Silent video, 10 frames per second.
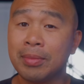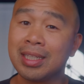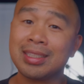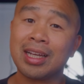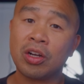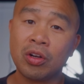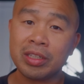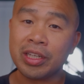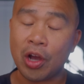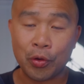Because I
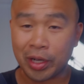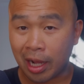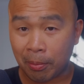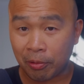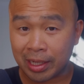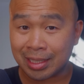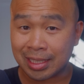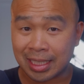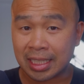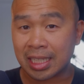currently own and operate
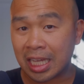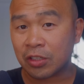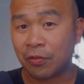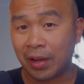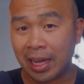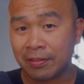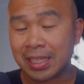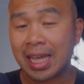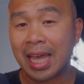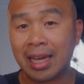six S
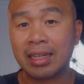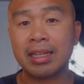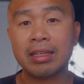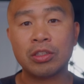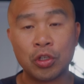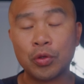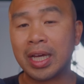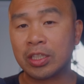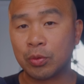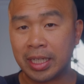fives and two
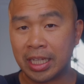S one